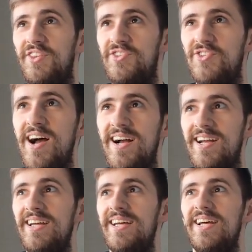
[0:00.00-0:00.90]
the track.
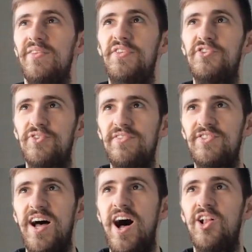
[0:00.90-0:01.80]
The drift
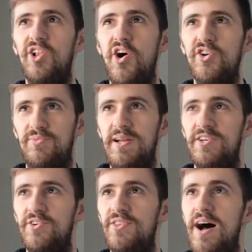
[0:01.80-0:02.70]
stat allows me
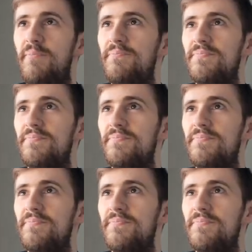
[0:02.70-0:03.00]
to do that.